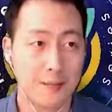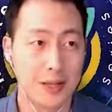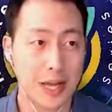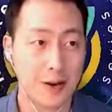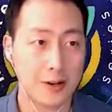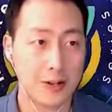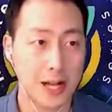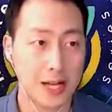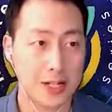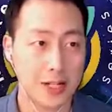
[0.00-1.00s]
They are
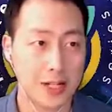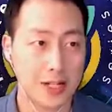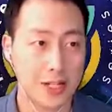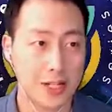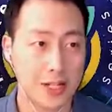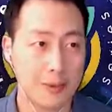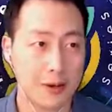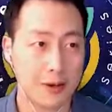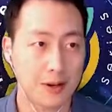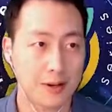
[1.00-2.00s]
actually
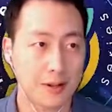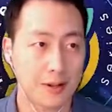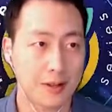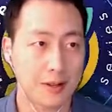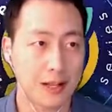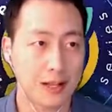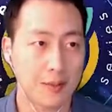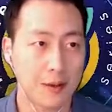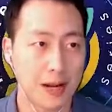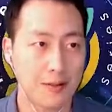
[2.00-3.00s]
cheaper than the
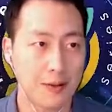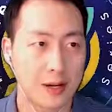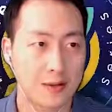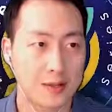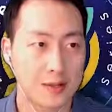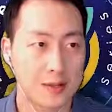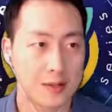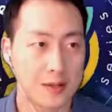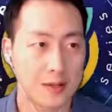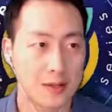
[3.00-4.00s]
private rounds.
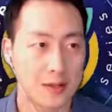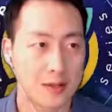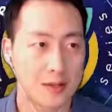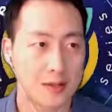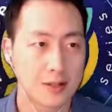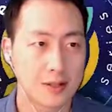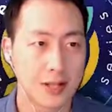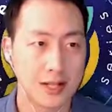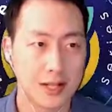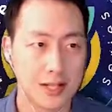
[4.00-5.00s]
So
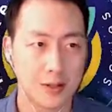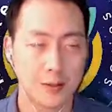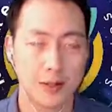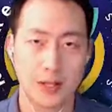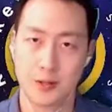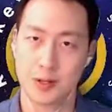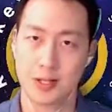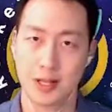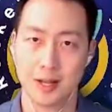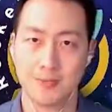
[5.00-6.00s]
that's actually really
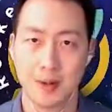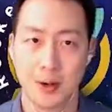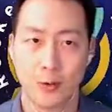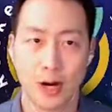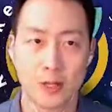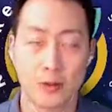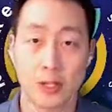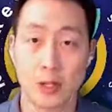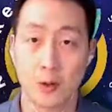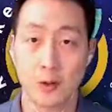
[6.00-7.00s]
interesting. Whereas we
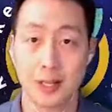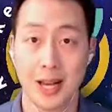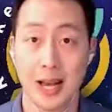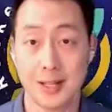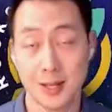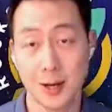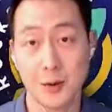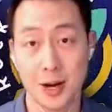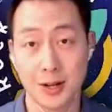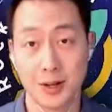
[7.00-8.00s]
showed in the ICO
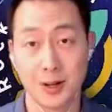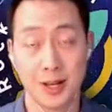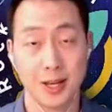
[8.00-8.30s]
model,